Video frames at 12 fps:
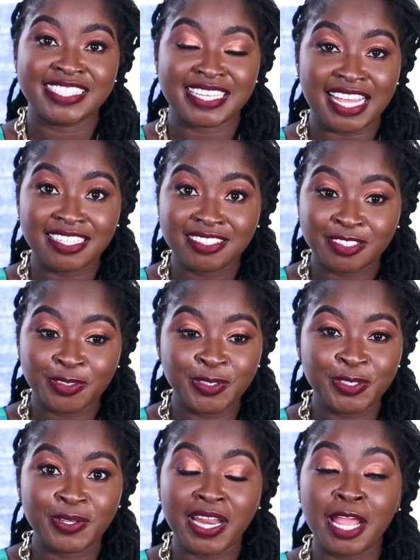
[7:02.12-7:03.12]
slice an
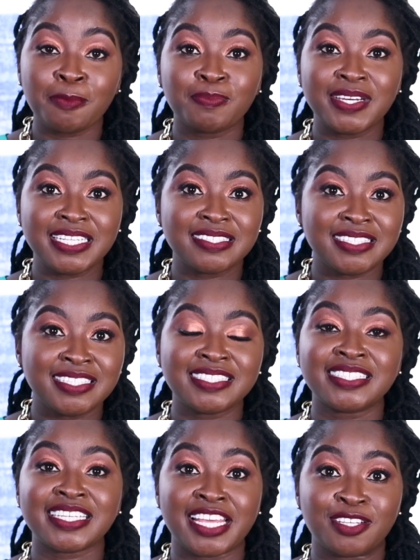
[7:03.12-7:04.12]
onion, and place it
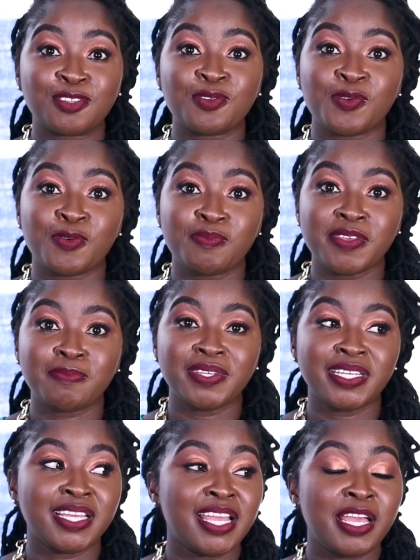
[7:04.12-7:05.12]
next to your
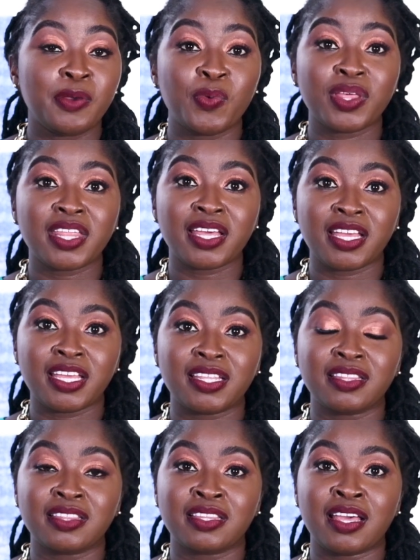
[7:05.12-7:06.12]
baby, whether
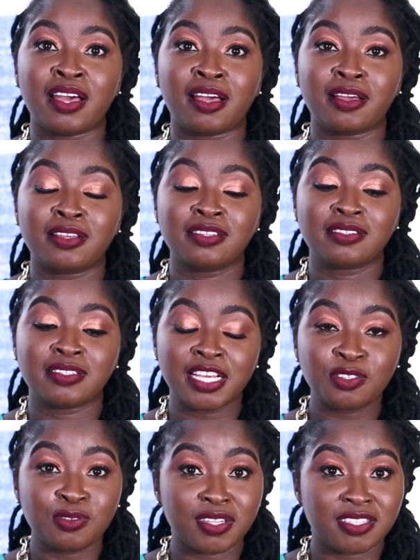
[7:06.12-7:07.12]
it's
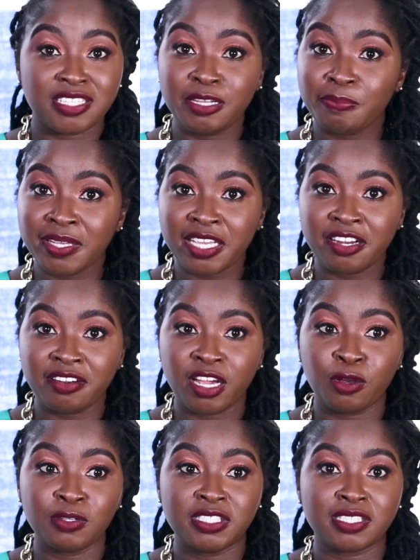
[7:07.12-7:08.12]
next to the sleeping
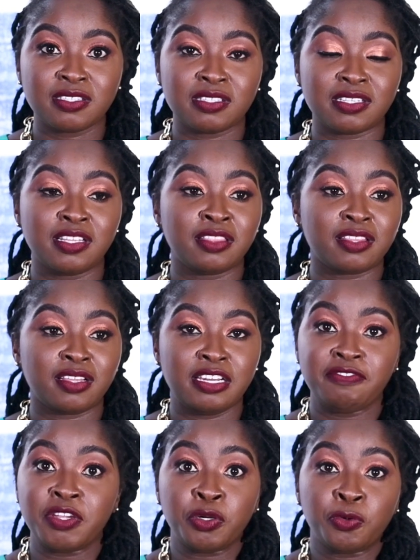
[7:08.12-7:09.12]
area or just in the
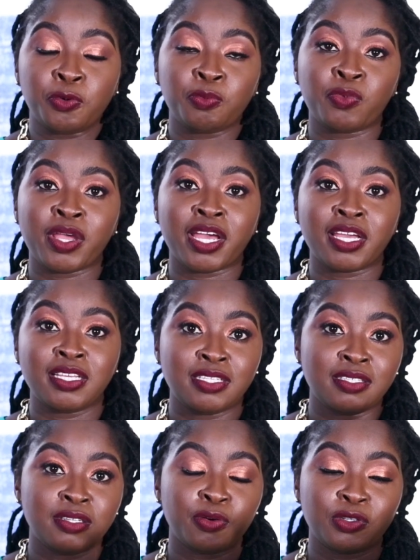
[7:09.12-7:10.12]
living room where
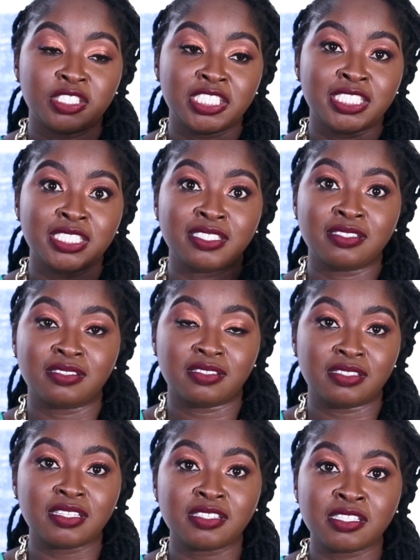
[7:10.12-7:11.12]
he or she is
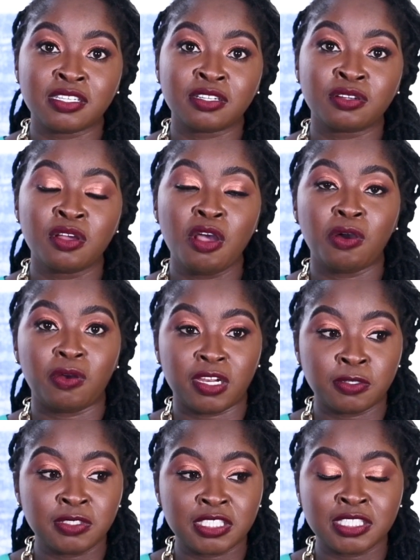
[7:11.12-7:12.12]
sitting or
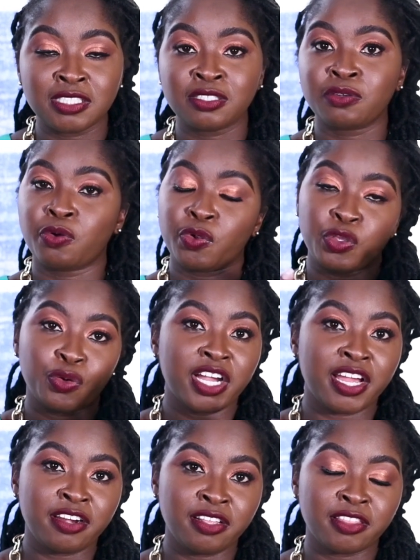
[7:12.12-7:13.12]
lounging, or you're
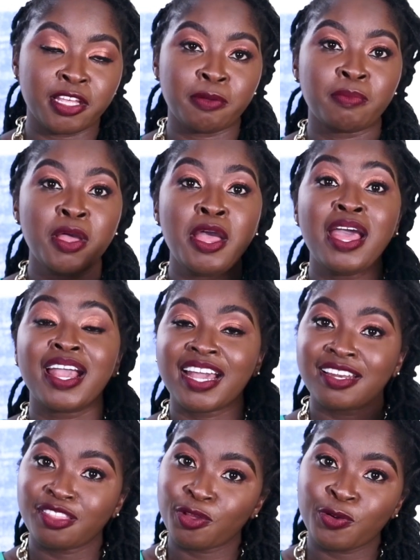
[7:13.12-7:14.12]
carrying them.
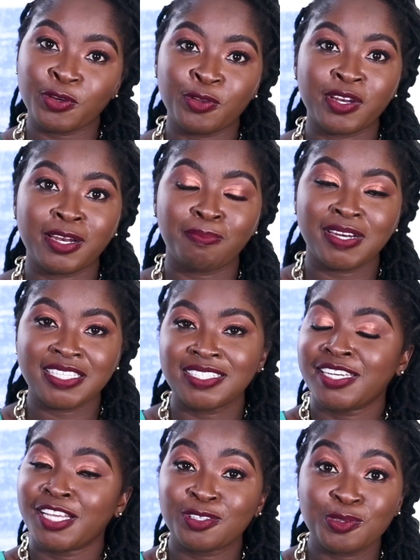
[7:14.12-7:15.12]
Cut the onion and place
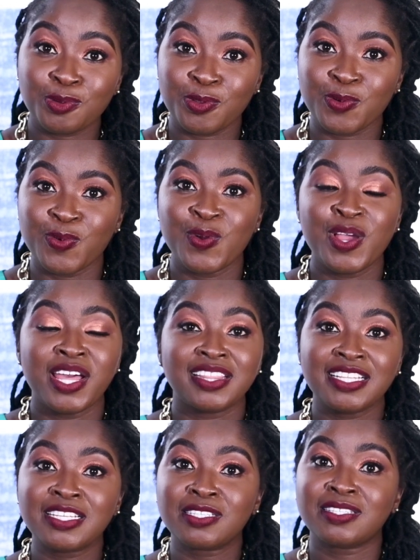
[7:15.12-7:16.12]
it next to you.
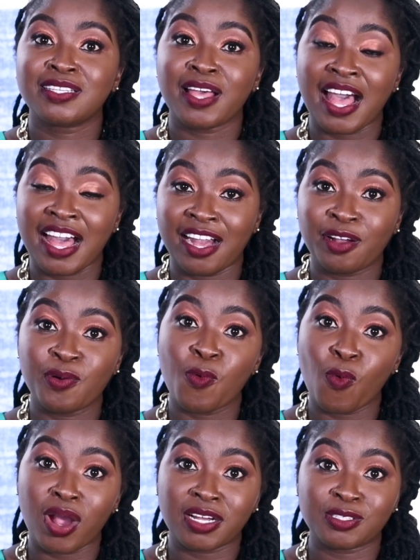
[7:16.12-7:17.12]
This hack
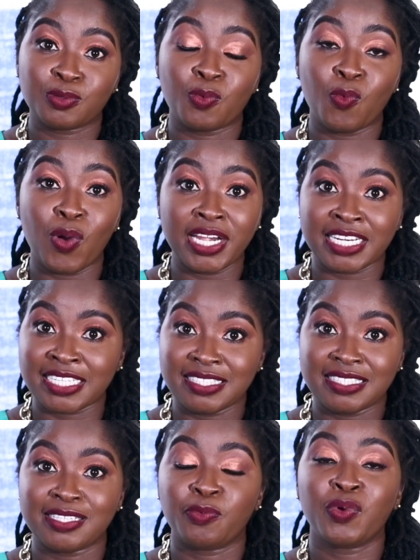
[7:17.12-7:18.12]
works wonders
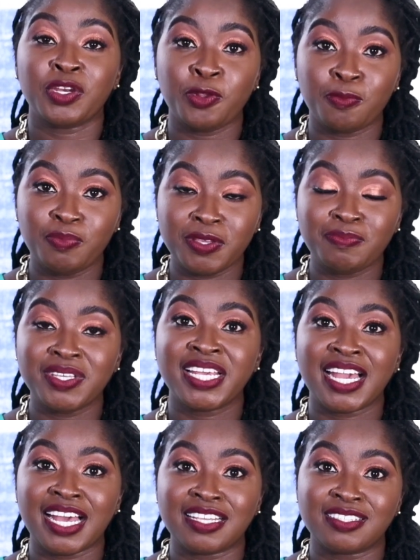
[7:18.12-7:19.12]
when your baby
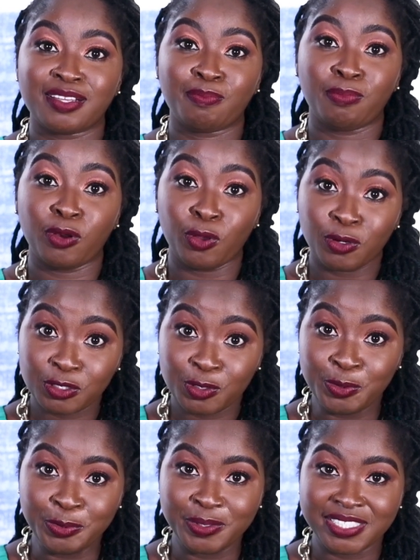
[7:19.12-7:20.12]
has a blocked
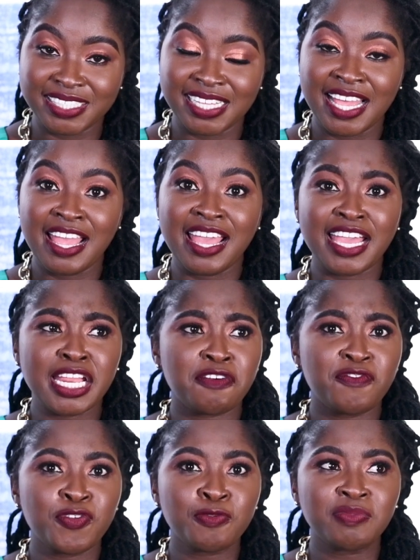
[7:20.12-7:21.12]
nose. In a
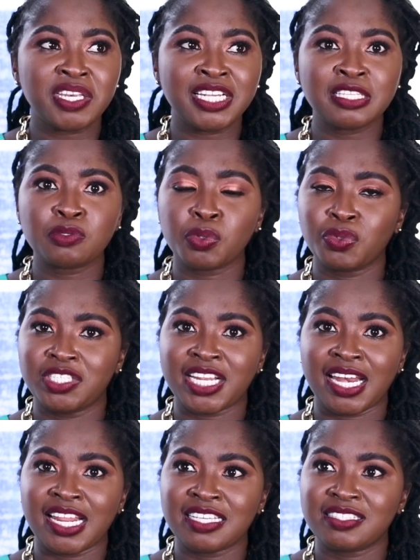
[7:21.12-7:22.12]
few minutes, you would
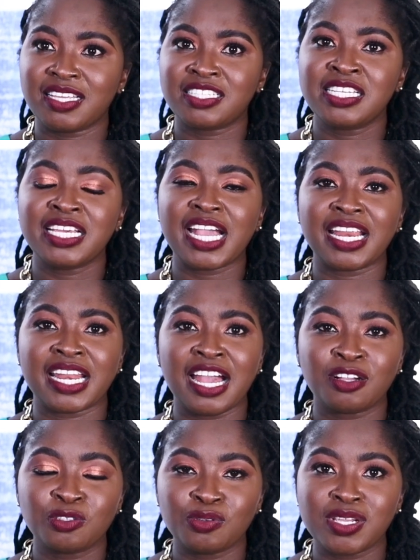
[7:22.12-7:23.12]
realize that he can
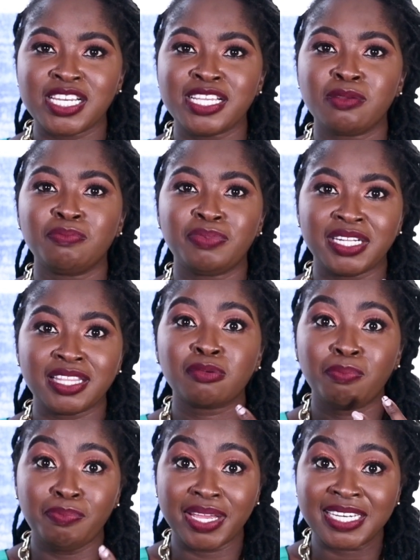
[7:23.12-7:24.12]
actually breathe
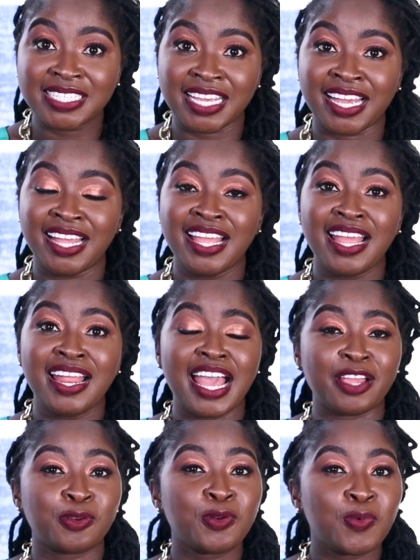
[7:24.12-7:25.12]
better.
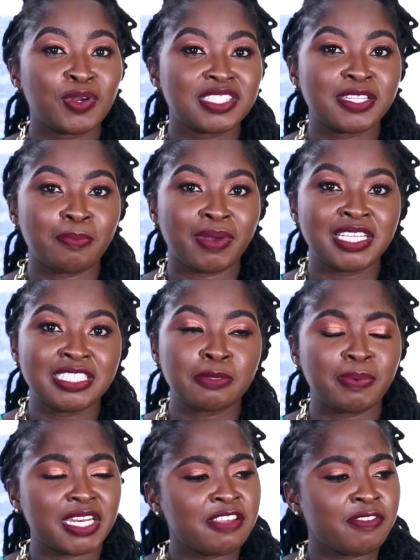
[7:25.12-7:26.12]
I don't know what's the magic,
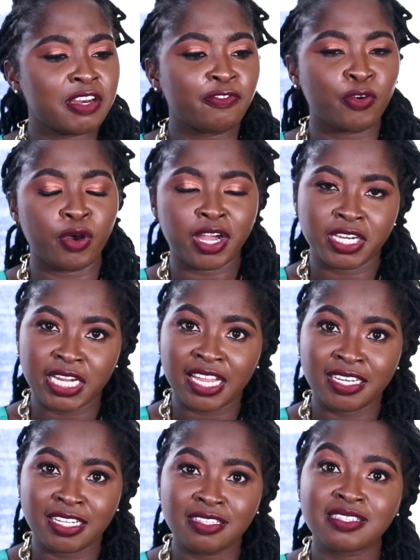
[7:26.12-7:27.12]
but even for
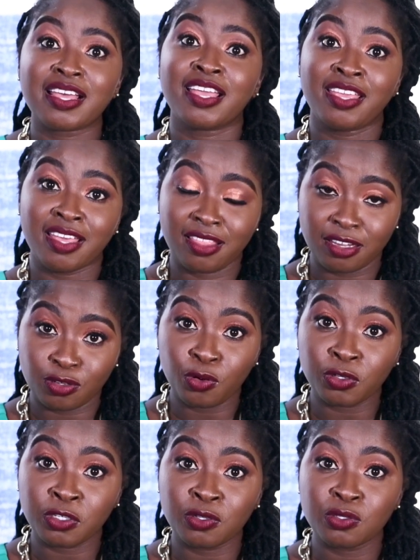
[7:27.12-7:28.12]
adults, I hear that
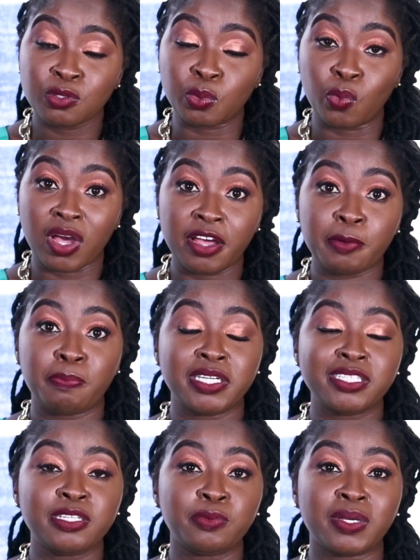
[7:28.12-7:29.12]
onions work
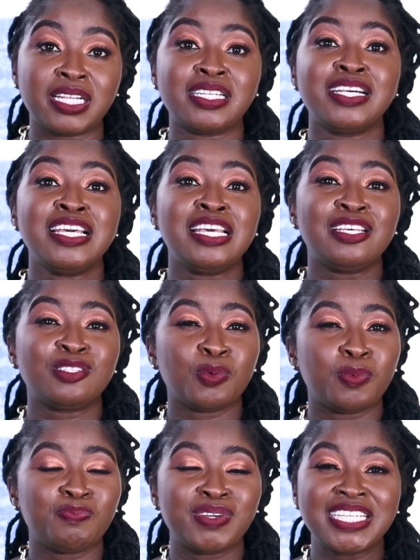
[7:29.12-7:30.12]
pretty well.
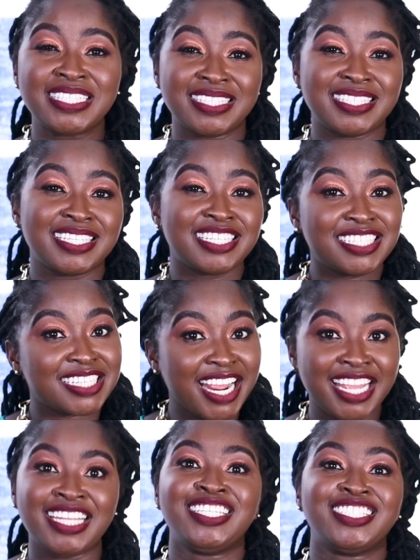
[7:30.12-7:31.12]
So please try
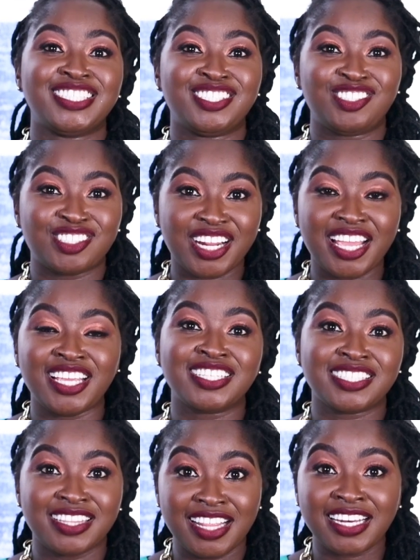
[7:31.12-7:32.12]

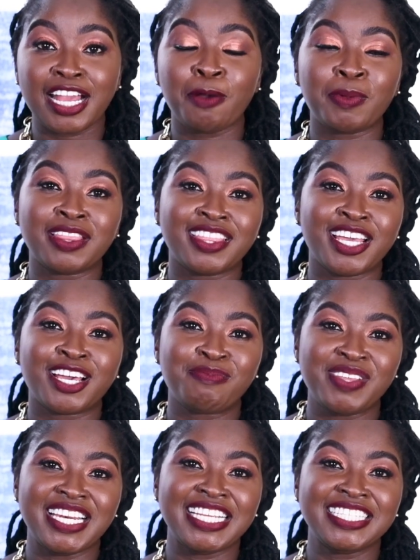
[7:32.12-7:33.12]
it, then come and thank
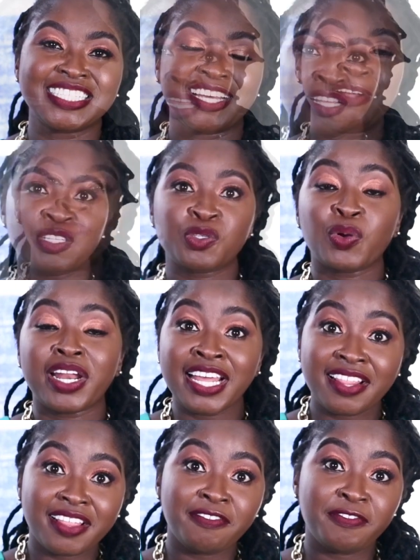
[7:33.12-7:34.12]
me later. So
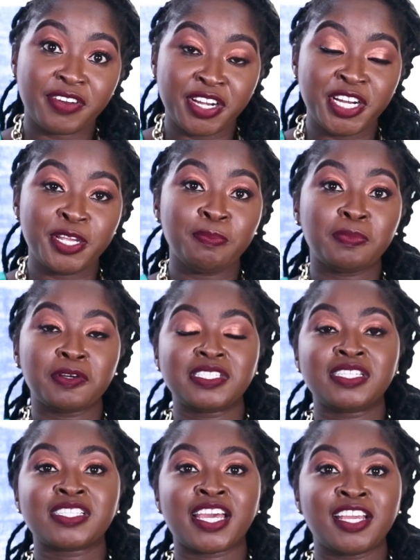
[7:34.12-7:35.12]
another very
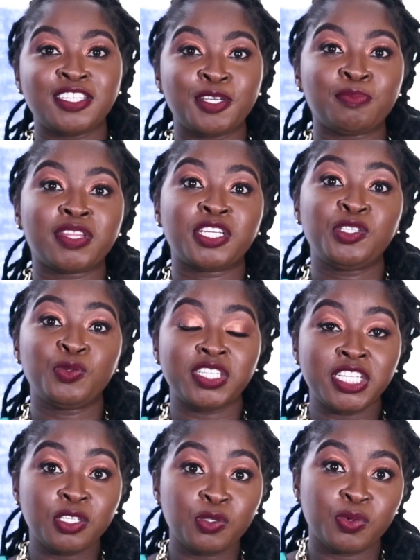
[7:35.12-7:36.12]
important item that you
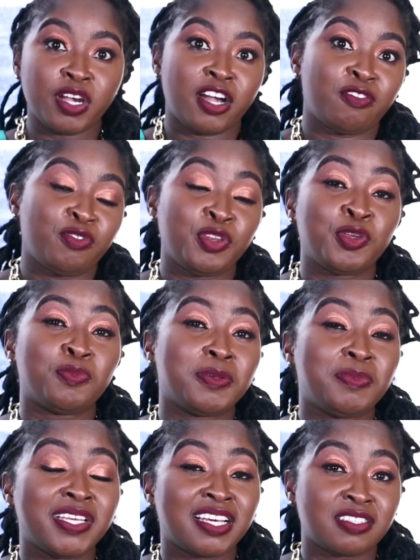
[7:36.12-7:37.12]
need to have when your
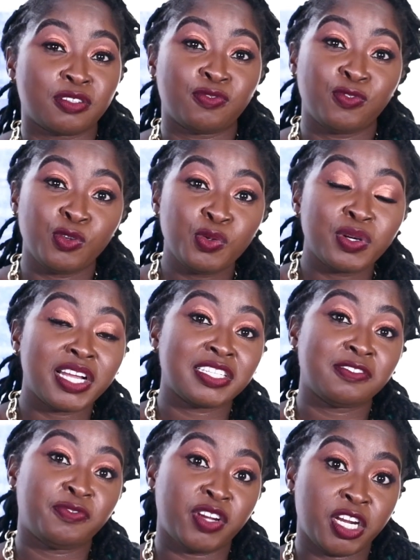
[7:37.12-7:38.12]
baby has a flu and
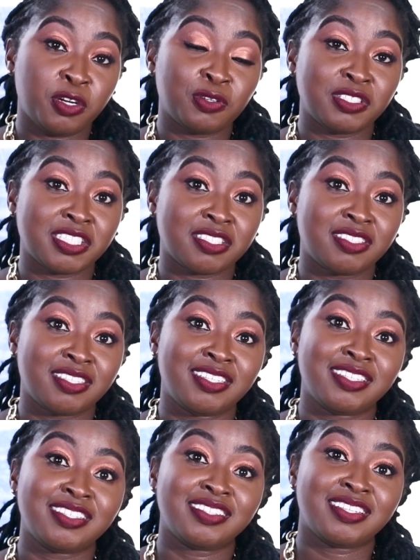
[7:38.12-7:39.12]
is very
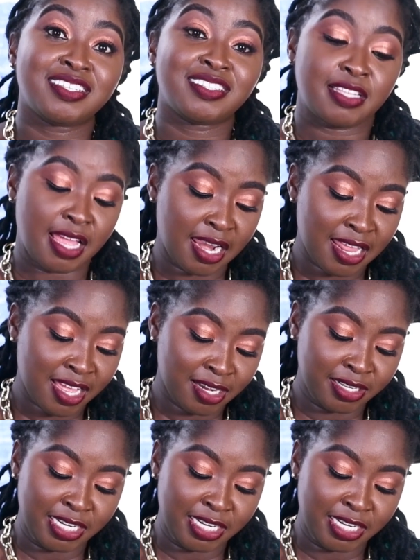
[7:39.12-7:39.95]
congested is the saline